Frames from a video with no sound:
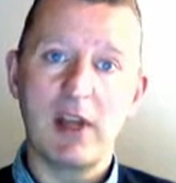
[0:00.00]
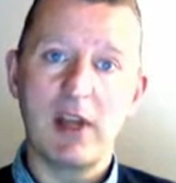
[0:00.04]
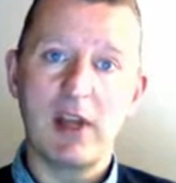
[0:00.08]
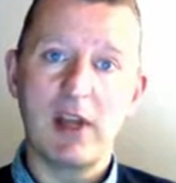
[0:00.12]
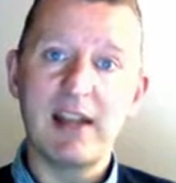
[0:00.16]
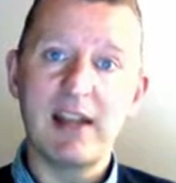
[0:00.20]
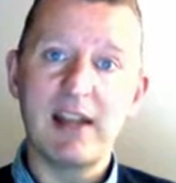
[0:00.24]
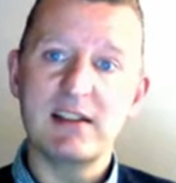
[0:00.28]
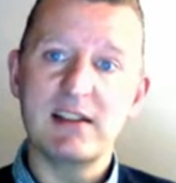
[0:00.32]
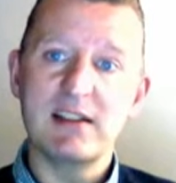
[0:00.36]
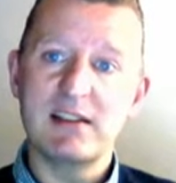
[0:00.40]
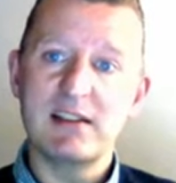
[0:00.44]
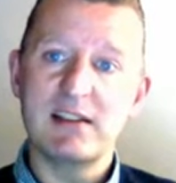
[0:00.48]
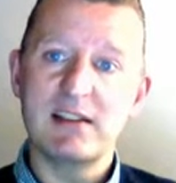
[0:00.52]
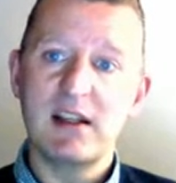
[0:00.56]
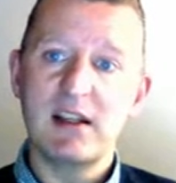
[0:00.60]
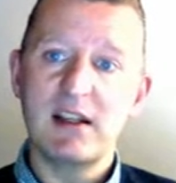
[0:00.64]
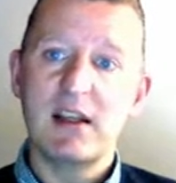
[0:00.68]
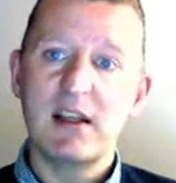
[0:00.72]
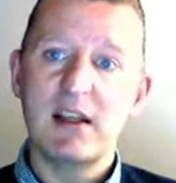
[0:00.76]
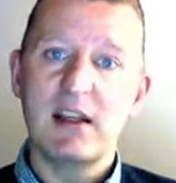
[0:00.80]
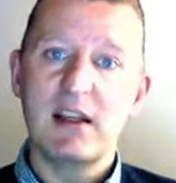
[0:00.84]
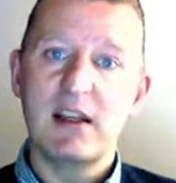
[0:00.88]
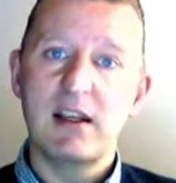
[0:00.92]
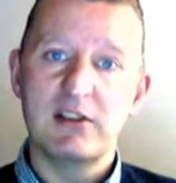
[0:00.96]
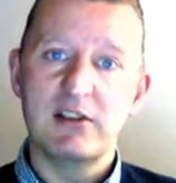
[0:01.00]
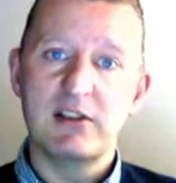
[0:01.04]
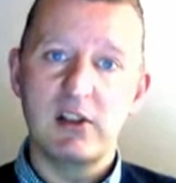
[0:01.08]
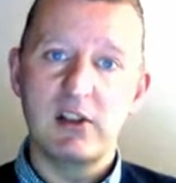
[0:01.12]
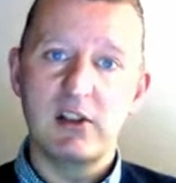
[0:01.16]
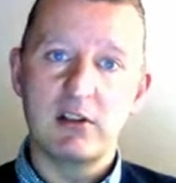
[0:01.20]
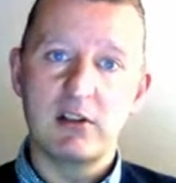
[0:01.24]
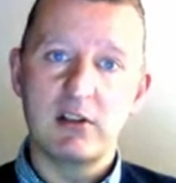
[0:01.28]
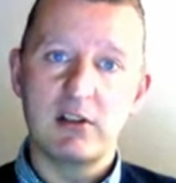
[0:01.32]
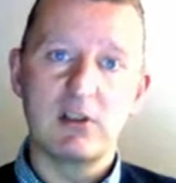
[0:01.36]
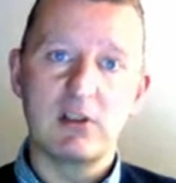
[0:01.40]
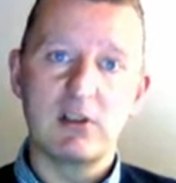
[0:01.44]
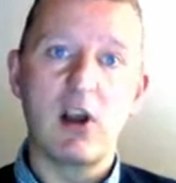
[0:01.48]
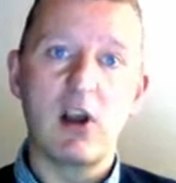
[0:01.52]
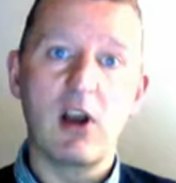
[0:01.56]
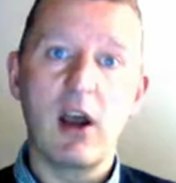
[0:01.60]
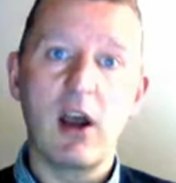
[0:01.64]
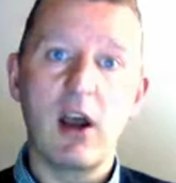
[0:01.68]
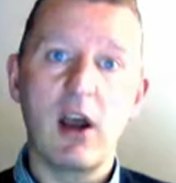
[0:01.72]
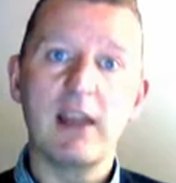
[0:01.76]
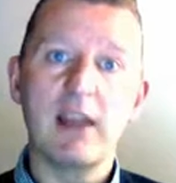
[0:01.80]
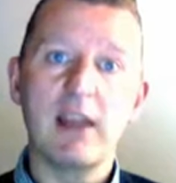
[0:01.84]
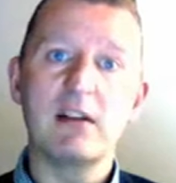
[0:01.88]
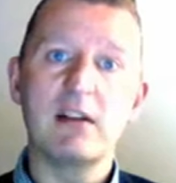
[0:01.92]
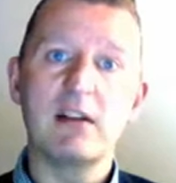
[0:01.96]
It creates a
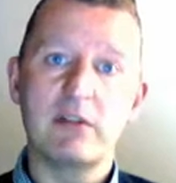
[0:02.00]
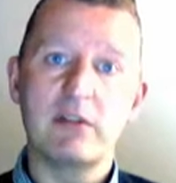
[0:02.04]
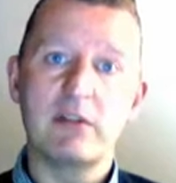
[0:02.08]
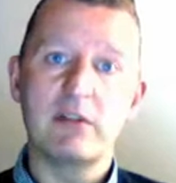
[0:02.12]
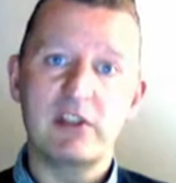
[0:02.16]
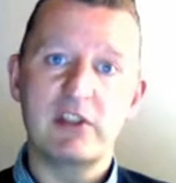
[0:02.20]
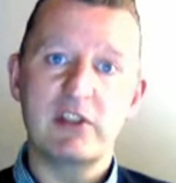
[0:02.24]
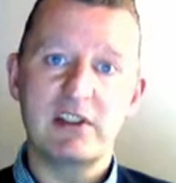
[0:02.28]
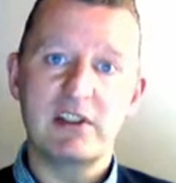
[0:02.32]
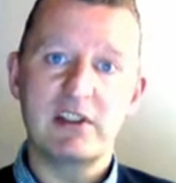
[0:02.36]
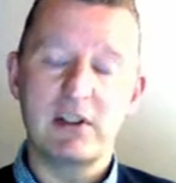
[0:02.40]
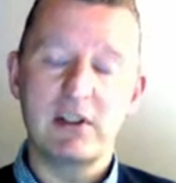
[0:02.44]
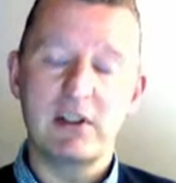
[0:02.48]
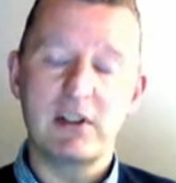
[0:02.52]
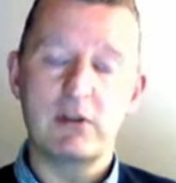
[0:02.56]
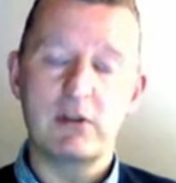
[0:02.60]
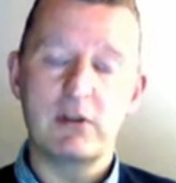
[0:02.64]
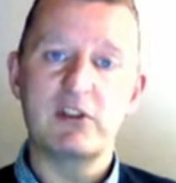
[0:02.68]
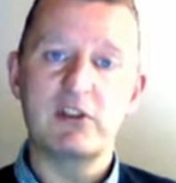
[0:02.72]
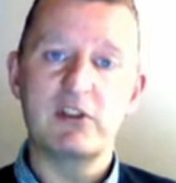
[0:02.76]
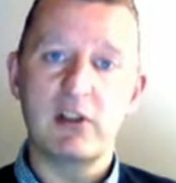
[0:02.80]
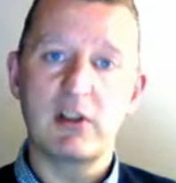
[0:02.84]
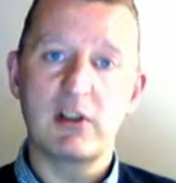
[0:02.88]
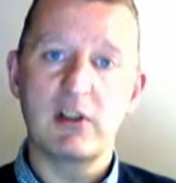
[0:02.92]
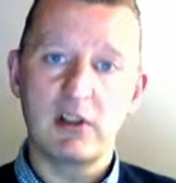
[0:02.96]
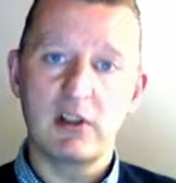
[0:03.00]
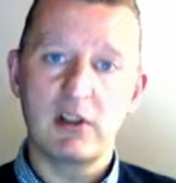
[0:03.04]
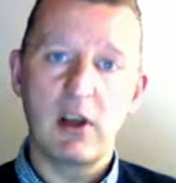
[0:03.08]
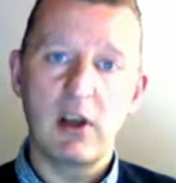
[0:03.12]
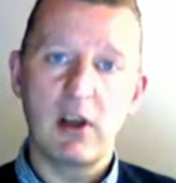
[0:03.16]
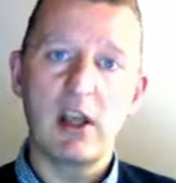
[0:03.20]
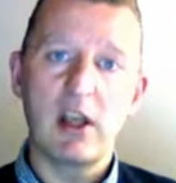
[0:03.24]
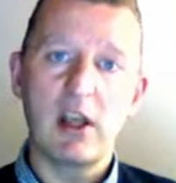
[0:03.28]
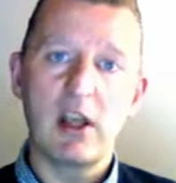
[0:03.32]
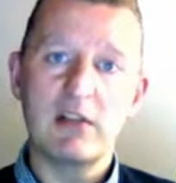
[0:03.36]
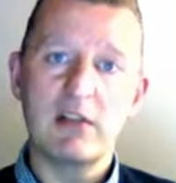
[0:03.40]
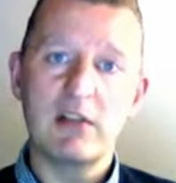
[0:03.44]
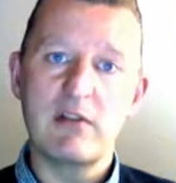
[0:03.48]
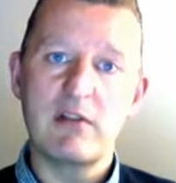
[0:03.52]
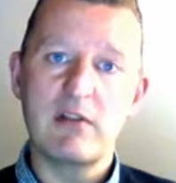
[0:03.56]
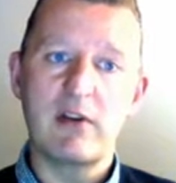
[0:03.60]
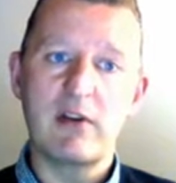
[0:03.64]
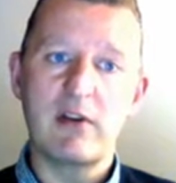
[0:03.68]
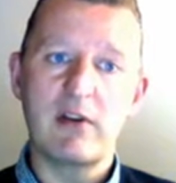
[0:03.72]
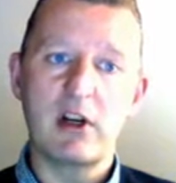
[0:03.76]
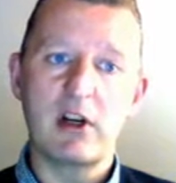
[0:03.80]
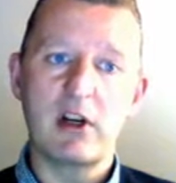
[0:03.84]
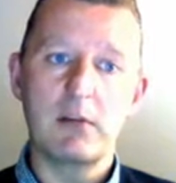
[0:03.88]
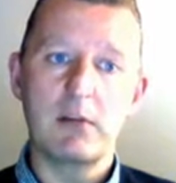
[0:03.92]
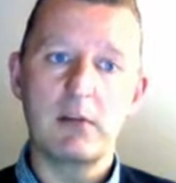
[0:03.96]
certain kind of city or a certain kind
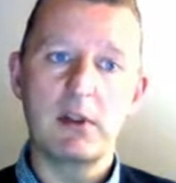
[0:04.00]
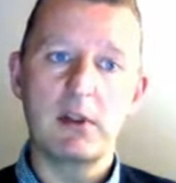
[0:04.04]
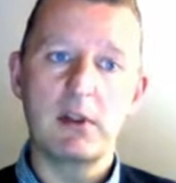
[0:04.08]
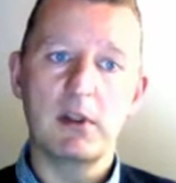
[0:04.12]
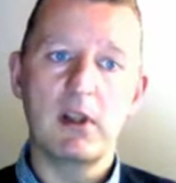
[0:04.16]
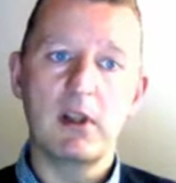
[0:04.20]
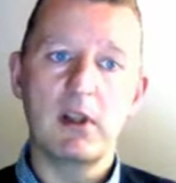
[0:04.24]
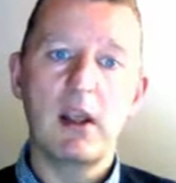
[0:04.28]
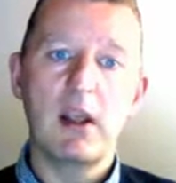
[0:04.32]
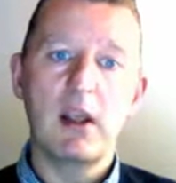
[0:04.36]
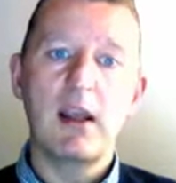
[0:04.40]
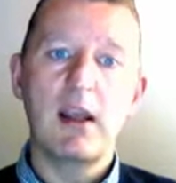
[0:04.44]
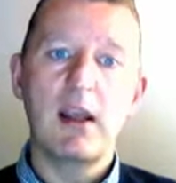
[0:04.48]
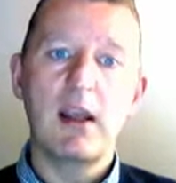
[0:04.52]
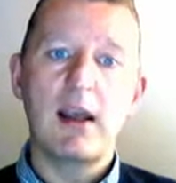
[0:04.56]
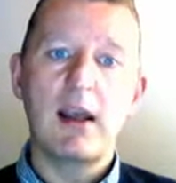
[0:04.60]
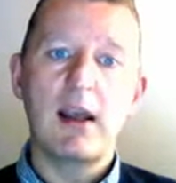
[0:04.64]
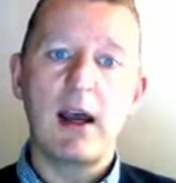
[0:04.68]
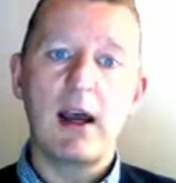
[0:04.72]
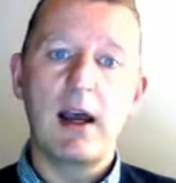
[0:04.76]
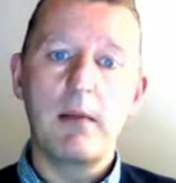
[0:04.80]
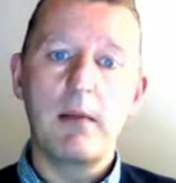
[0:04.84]
of environment,